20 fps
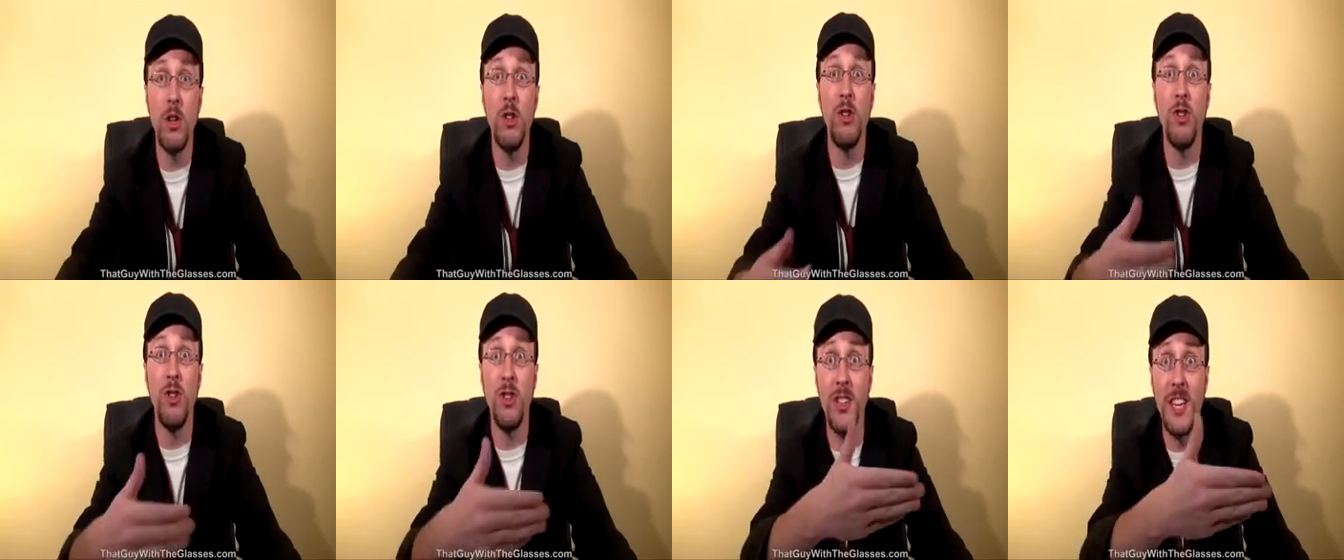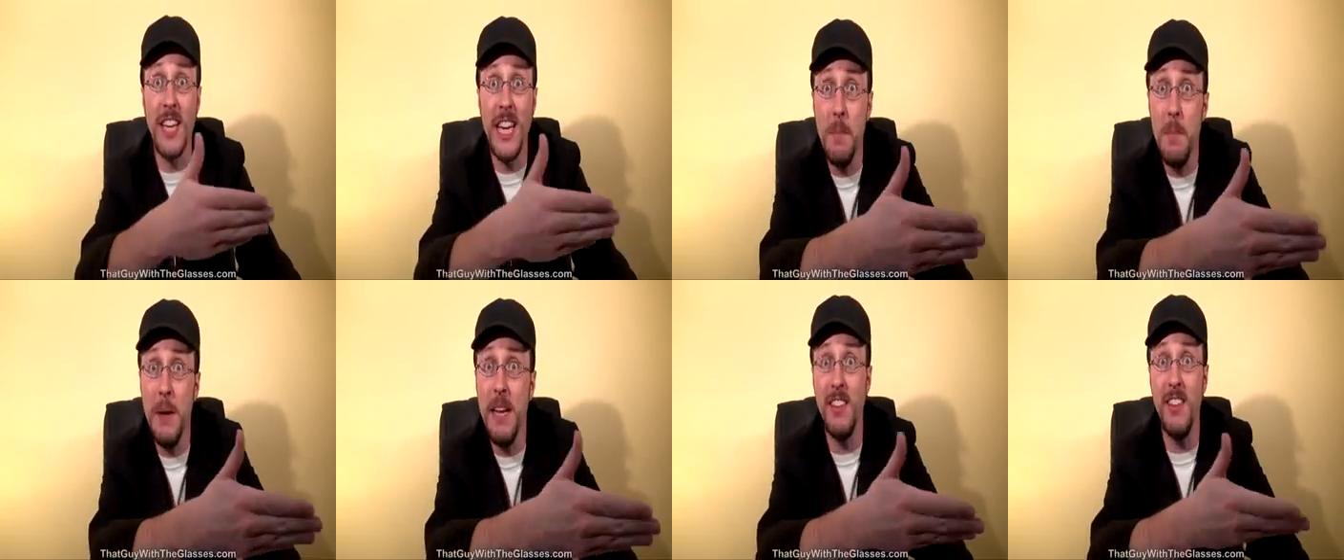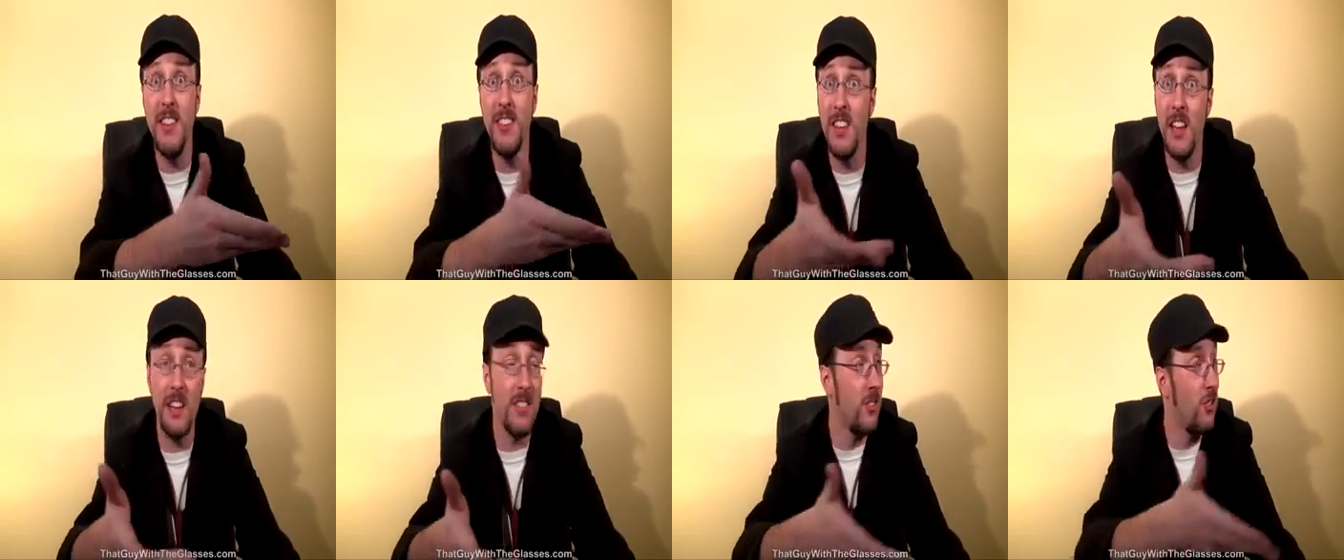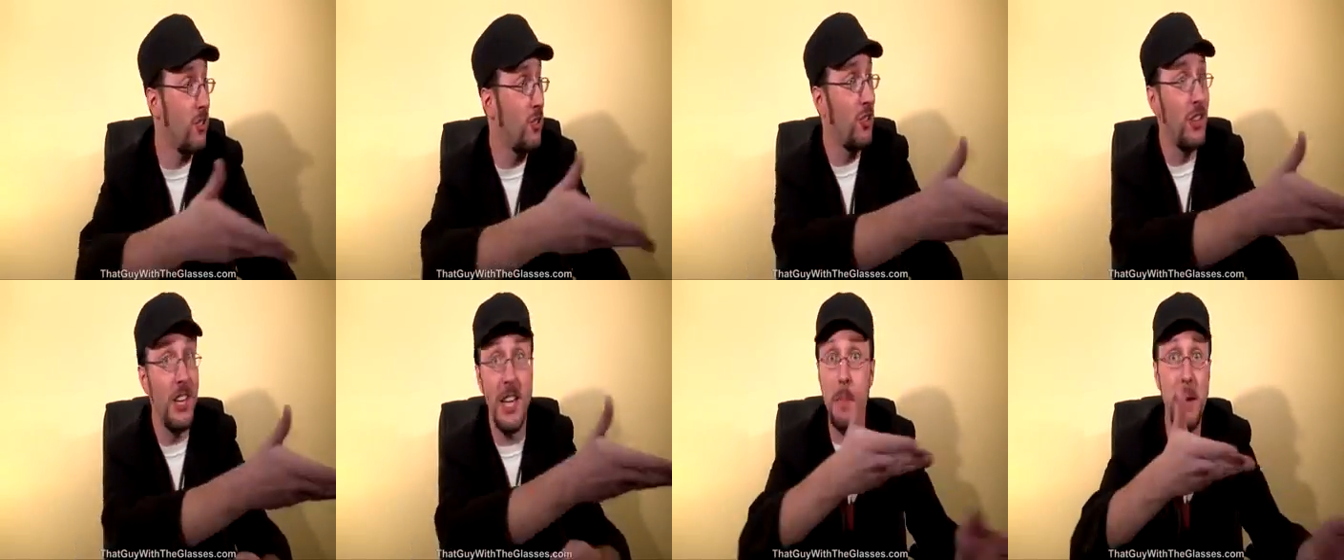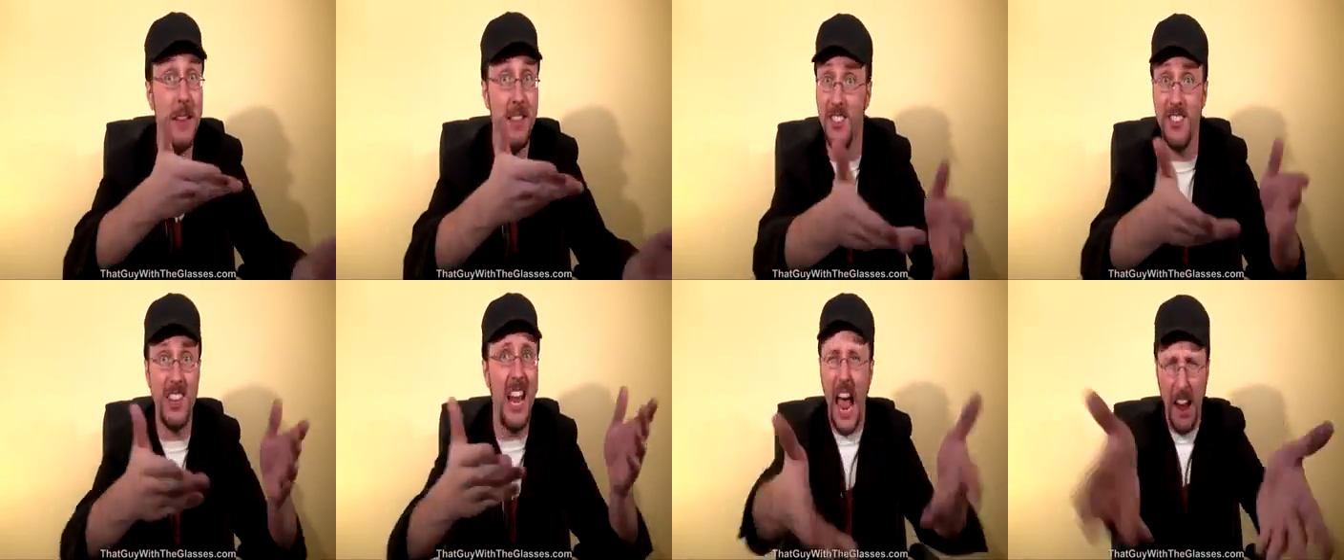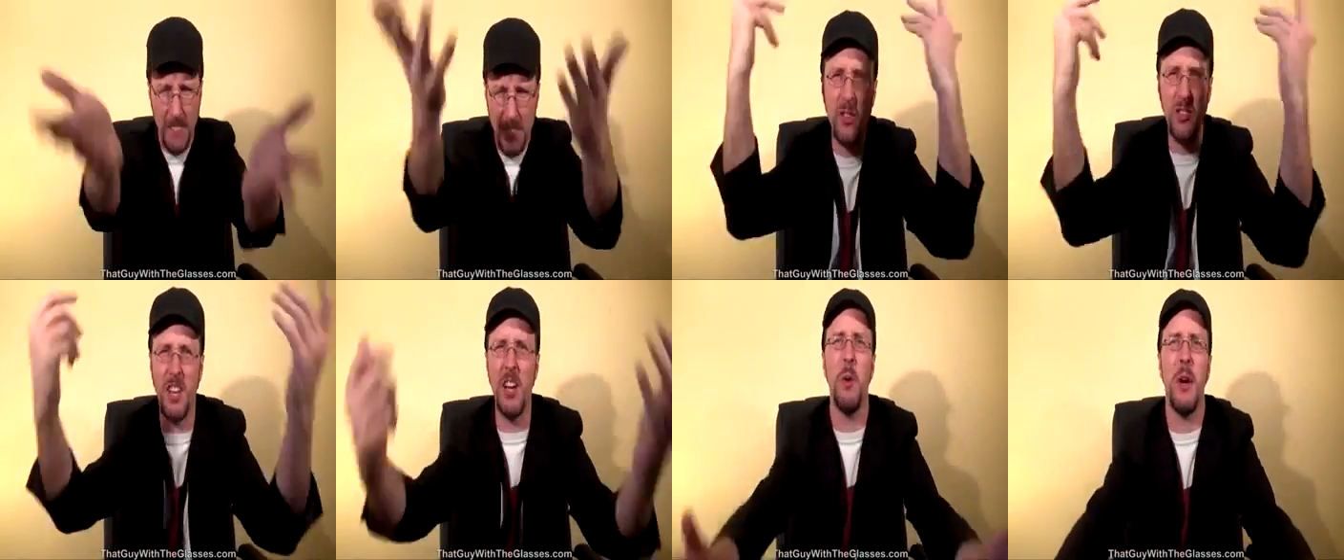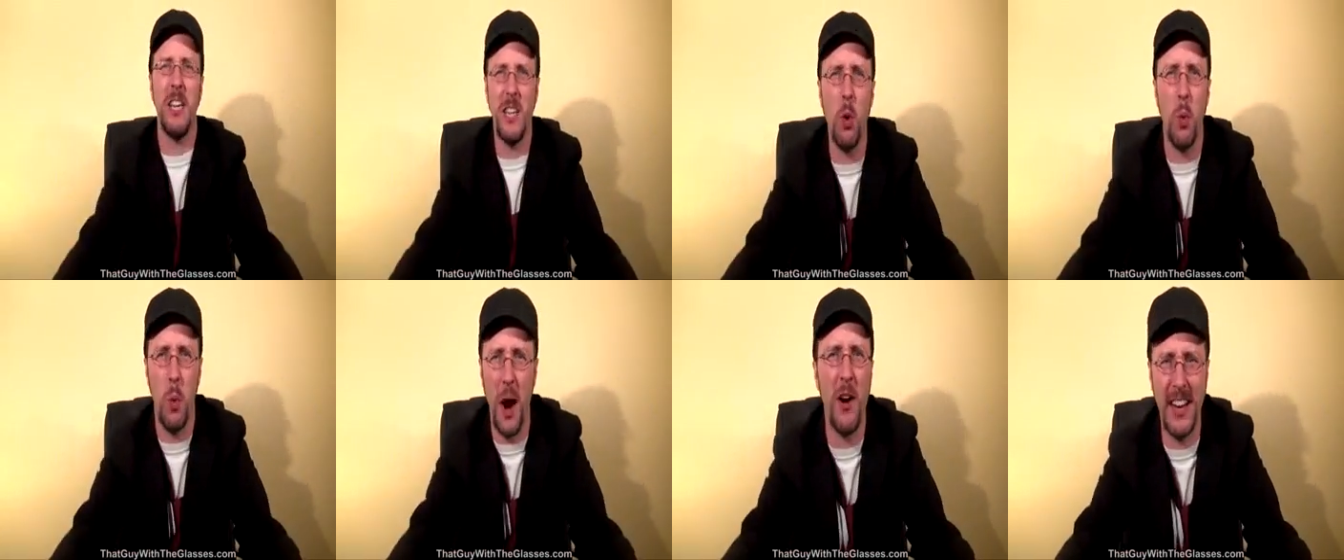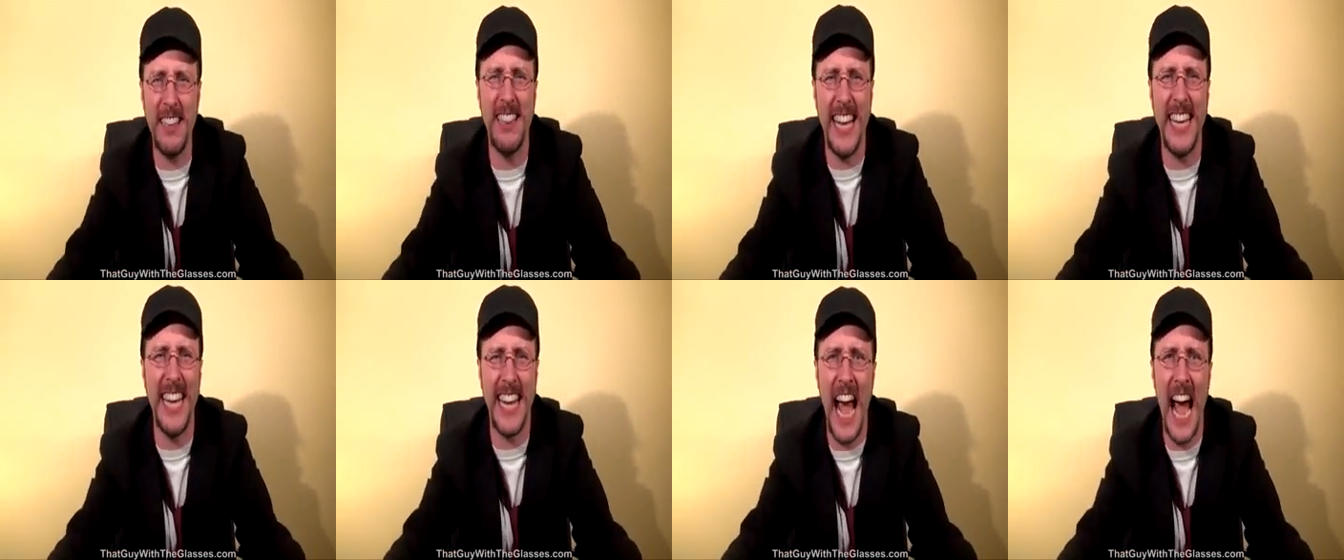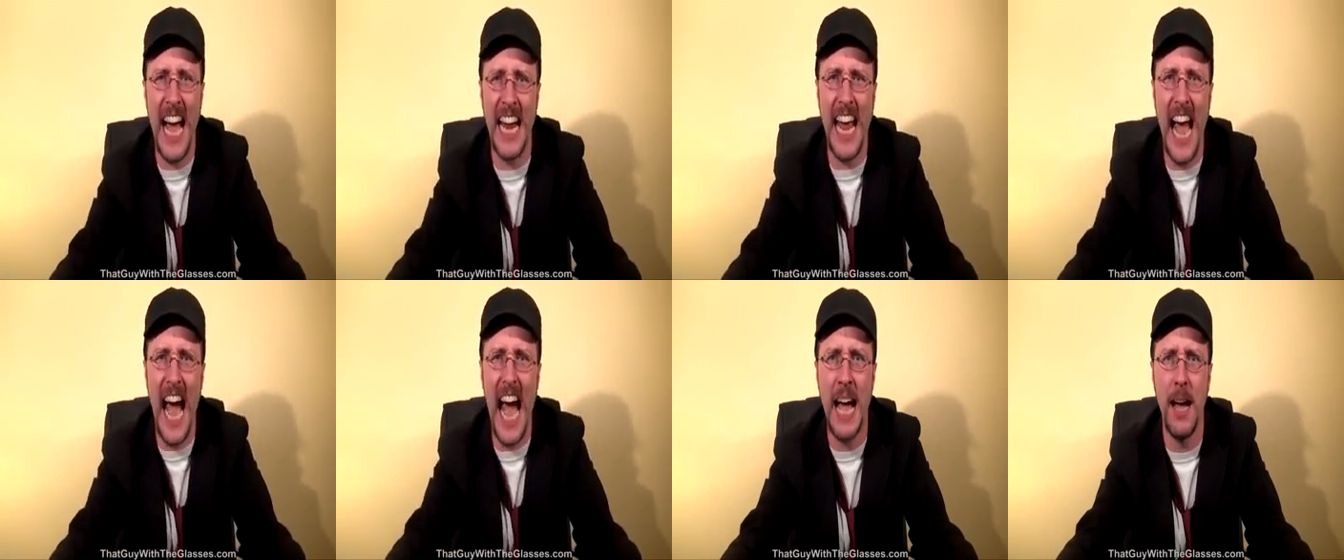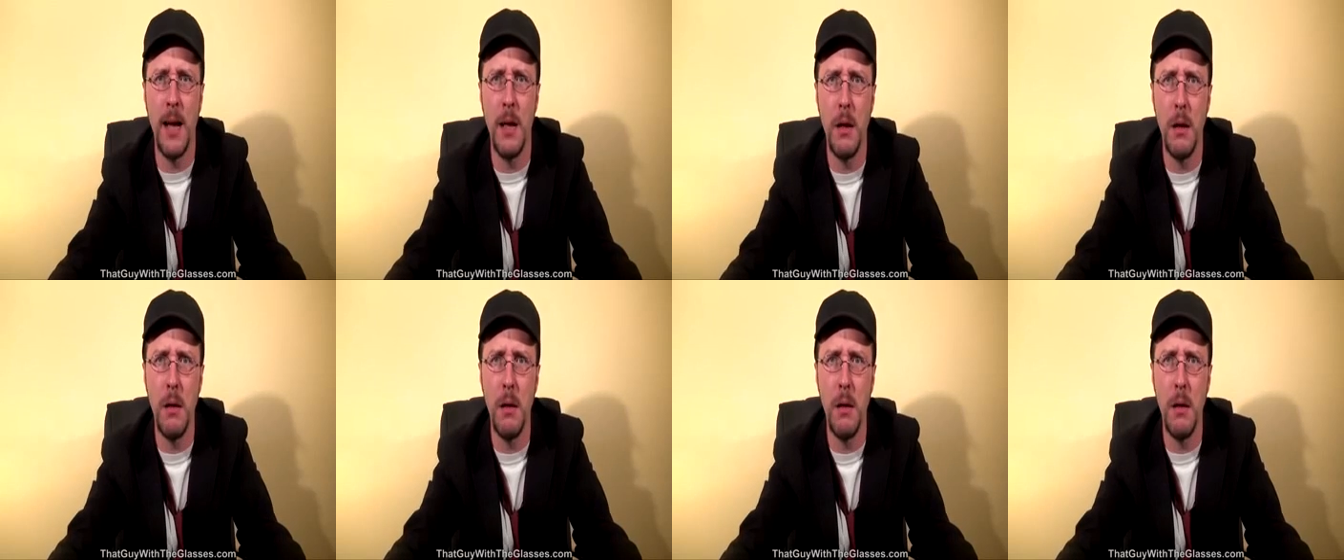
Have you seen what you're wearing, Lady Gaga?